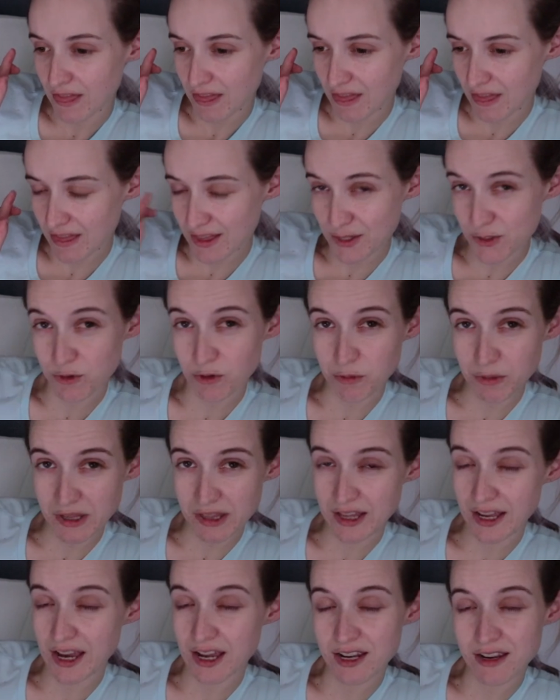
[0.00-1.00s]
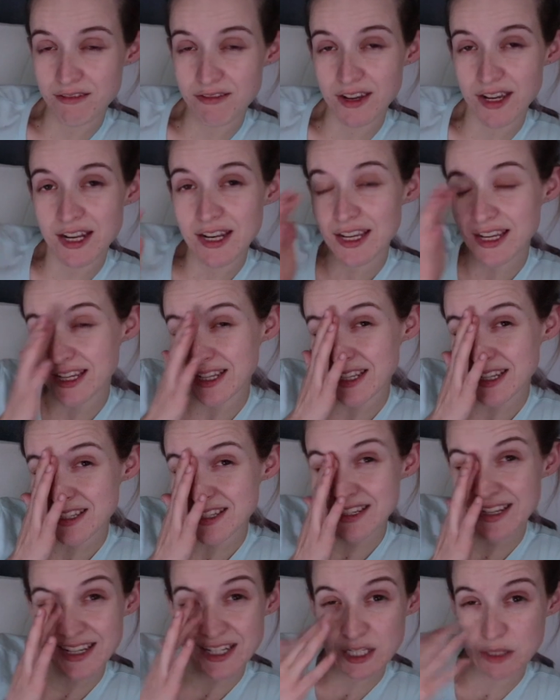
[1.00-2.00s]
this will be the end of it. He
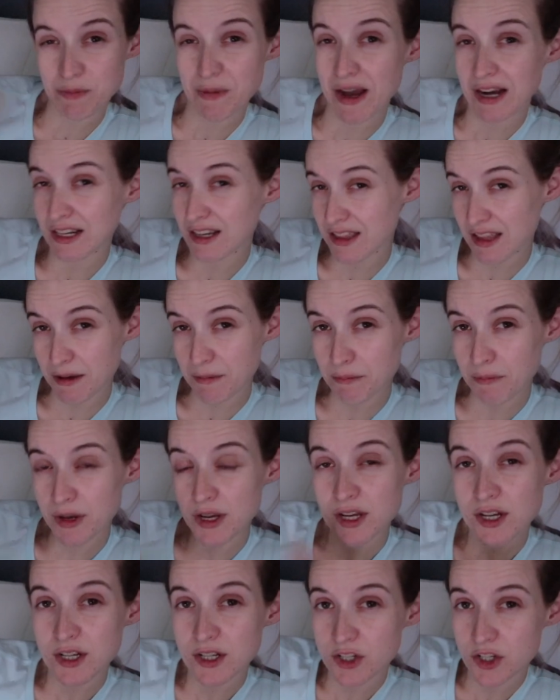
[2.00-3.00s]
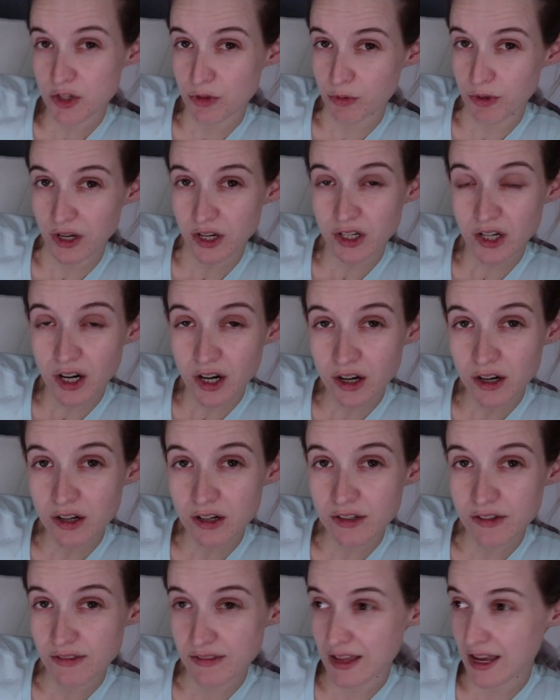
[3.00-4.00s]
doesn't expect them to
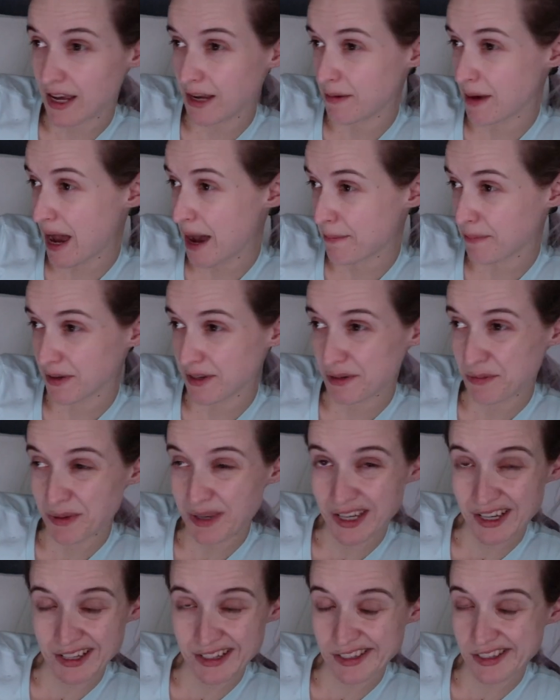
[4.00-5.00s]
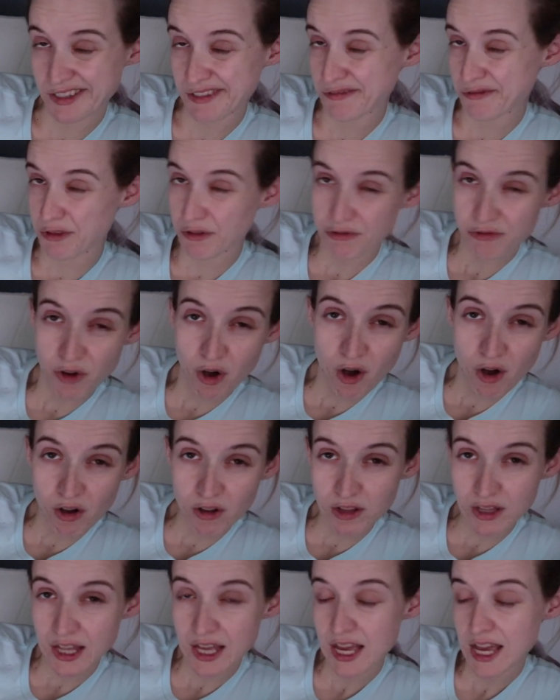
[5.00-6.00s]
reoccur. They happened because of the
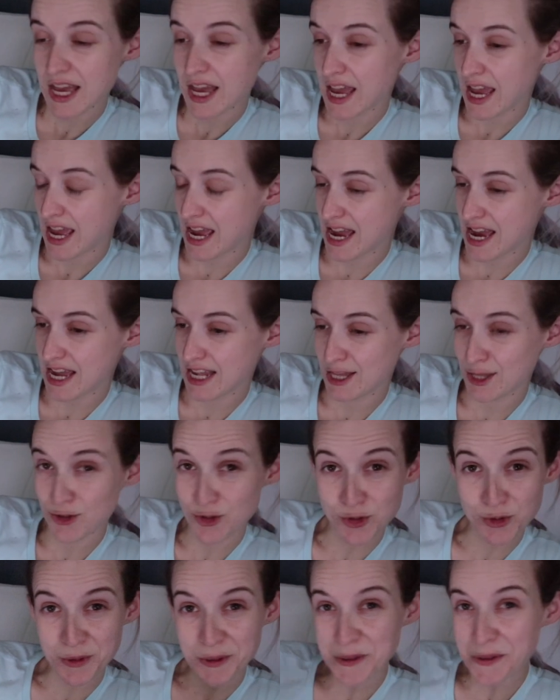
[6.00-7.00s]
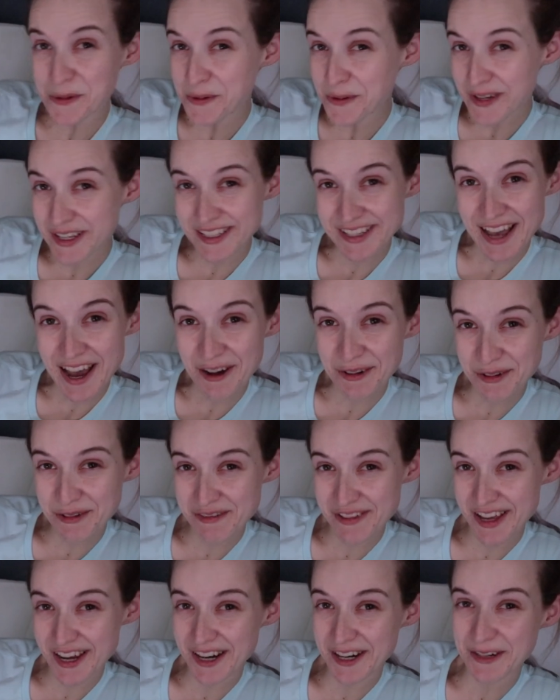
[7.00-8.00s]
fall and the screw is out of
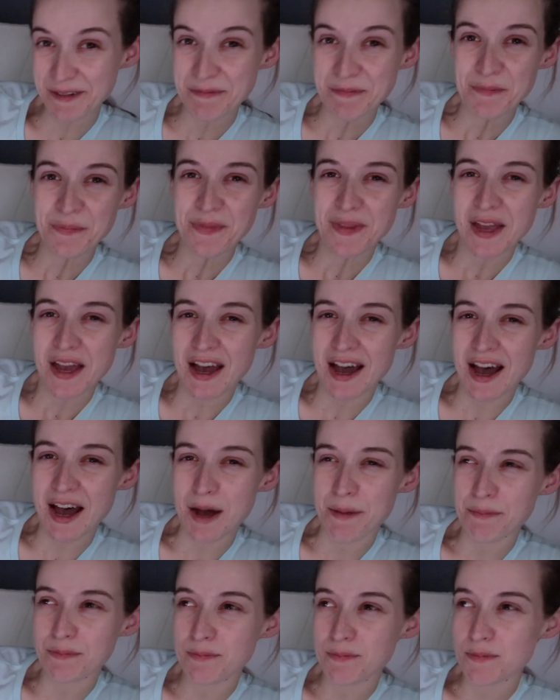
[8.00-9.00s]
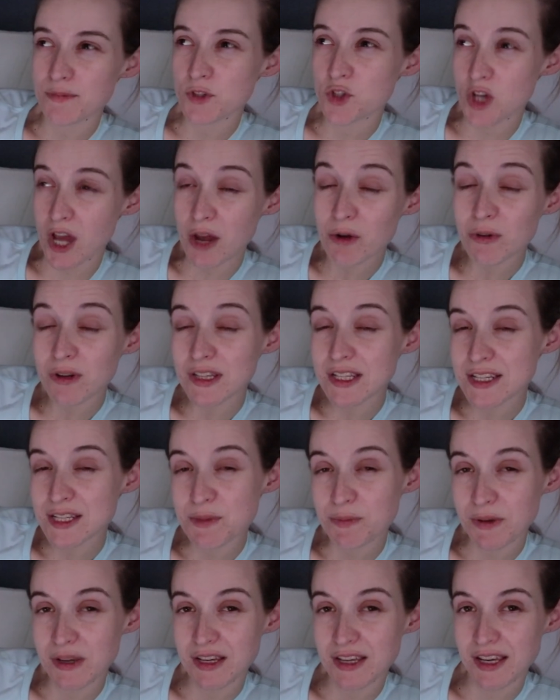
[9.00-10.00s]
there. Um, generally
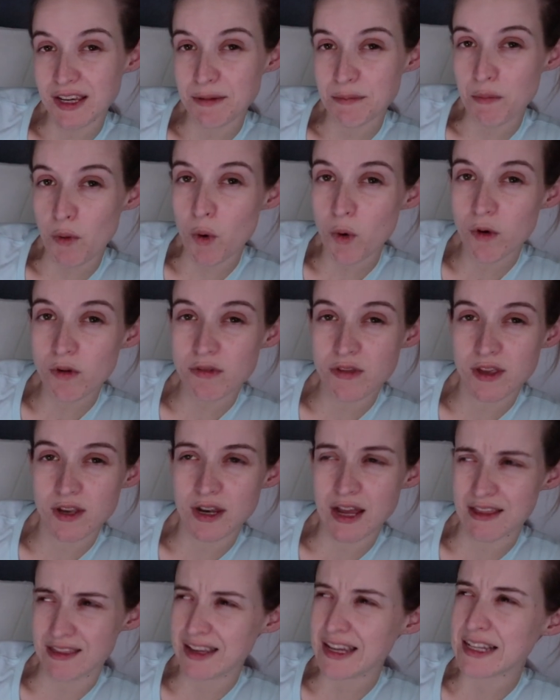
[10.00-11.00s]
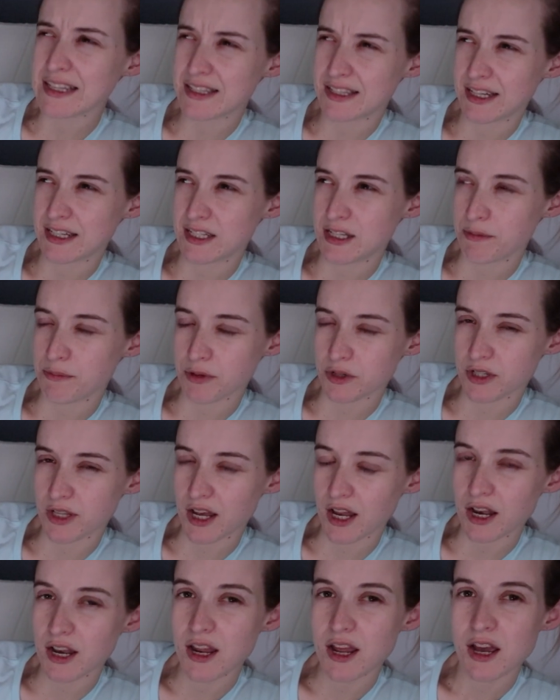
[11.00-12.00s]
speaking, more than, I think it's
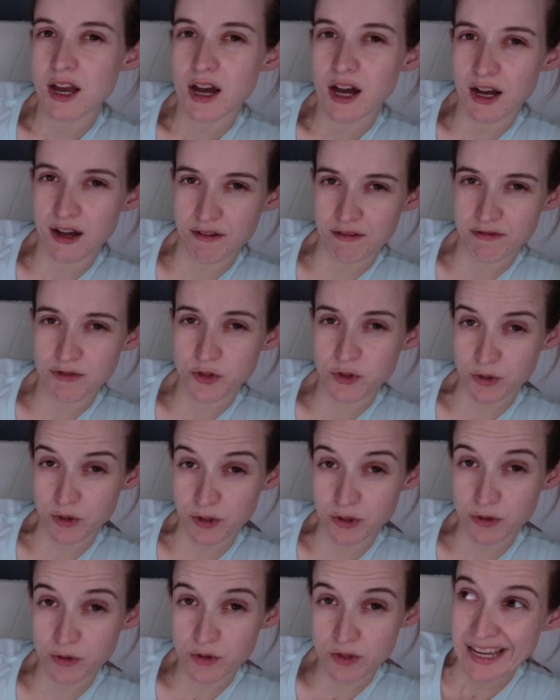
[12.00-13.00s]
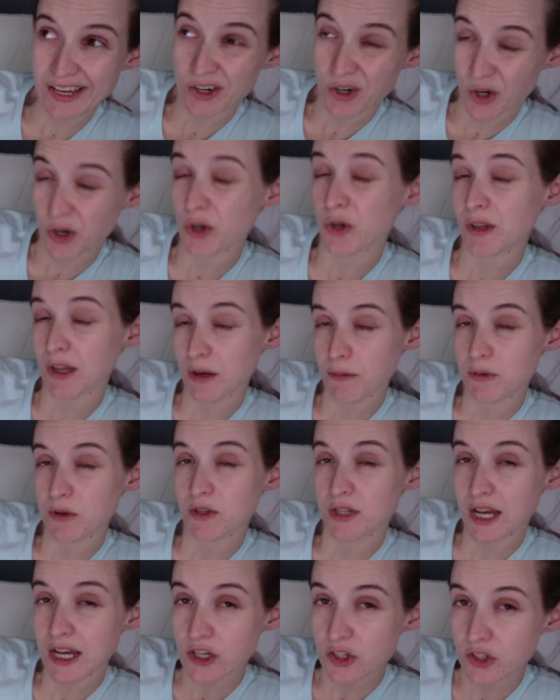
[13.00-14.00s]
60% of screws in Ertl
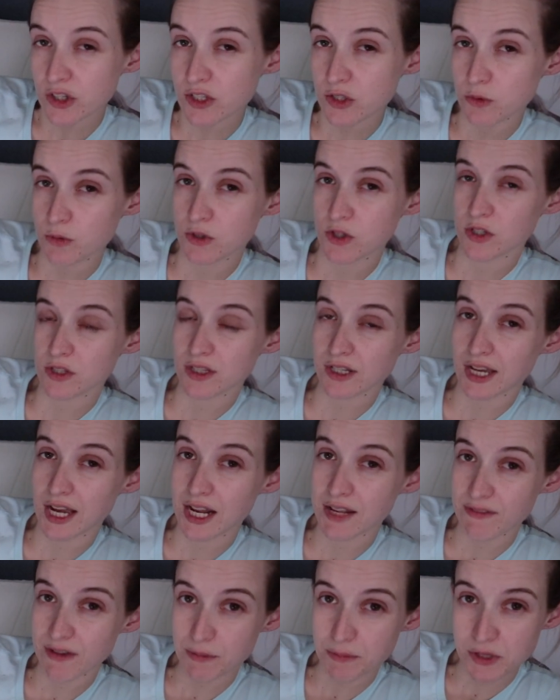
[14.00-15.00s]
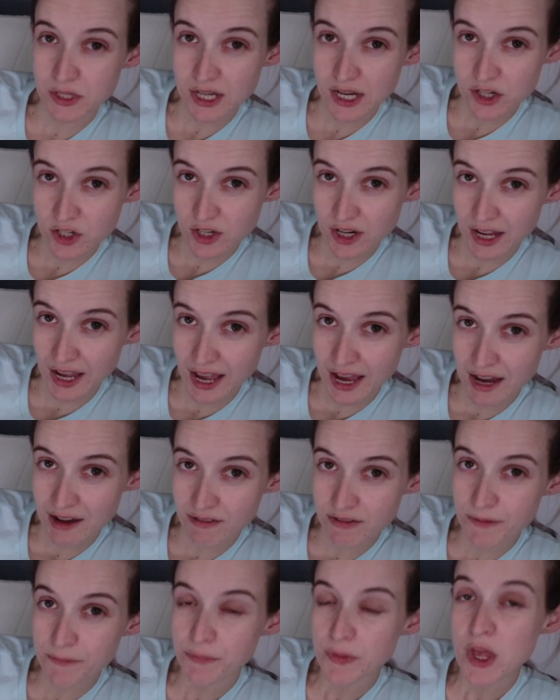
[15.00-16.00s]
amputations, which is the kind of amputation I
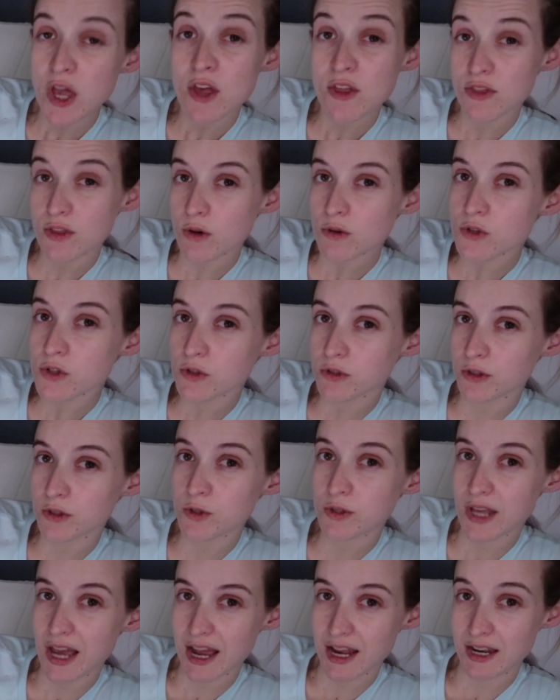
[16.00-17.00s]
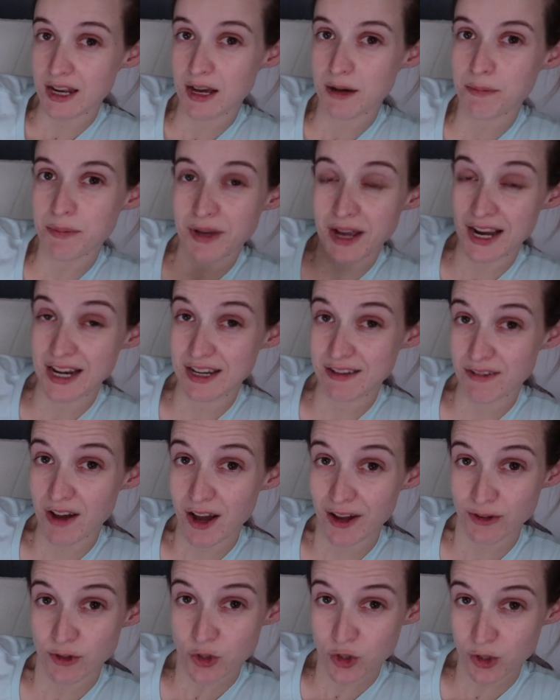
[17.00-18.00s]
have, those screws end up kind of
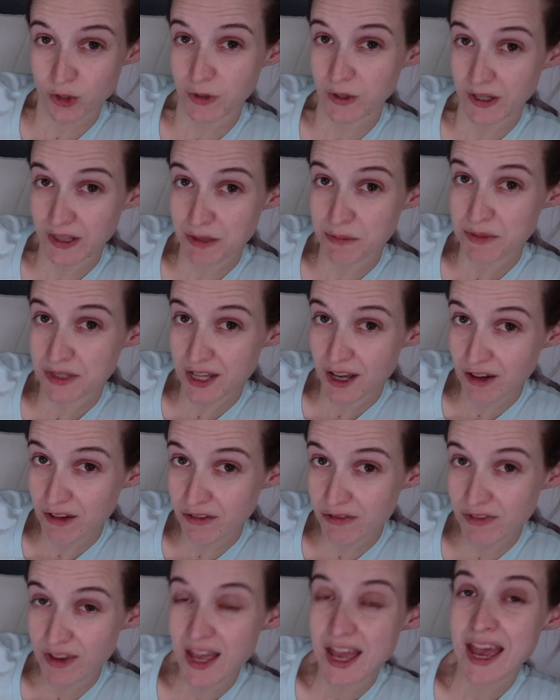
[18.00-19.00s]
unscrewing themselves.